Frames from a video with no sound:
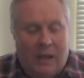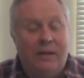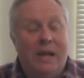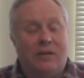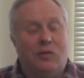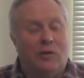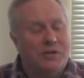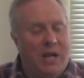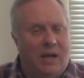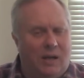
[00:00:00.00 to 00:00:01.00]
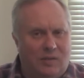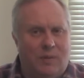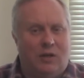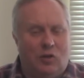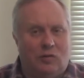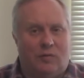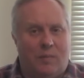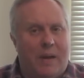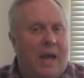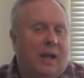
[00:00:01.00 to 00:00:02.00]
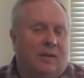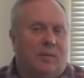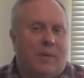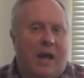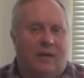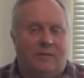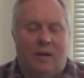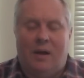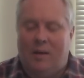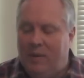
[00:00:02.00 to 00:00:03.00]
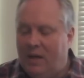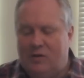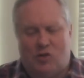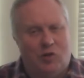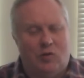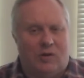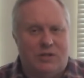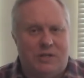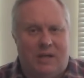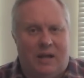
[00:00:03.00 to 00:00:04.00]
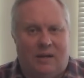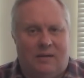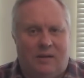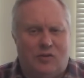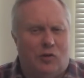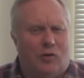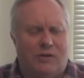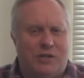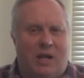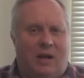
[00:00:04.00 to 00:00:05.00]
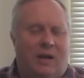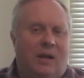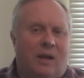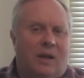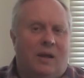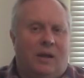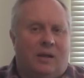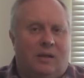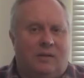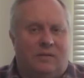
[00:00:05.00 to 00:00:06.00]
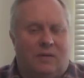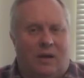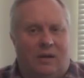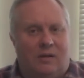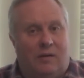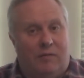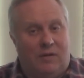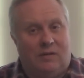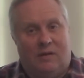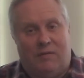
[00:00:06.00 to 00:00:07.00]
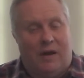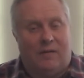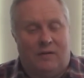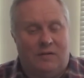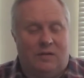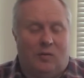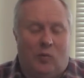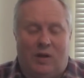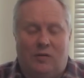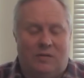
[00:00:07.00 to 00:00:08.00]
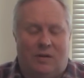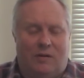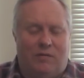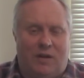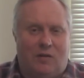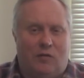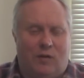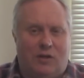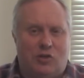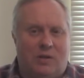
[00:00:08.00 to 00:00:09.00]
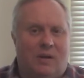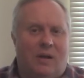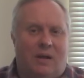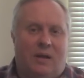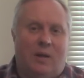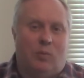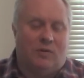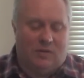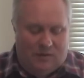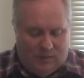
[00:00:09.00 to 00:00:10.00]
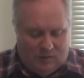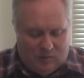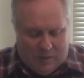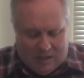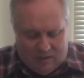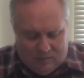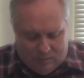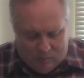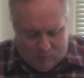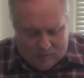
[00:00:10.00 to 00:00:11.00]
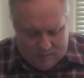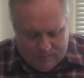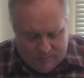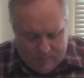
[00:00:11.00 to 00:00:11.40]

And yes, Christianity has been used for bad in the past, but not true Christianity. True Christianity is uh, to visit the fatherless and the widows in their affliction, to keep oneself unspotted from the world.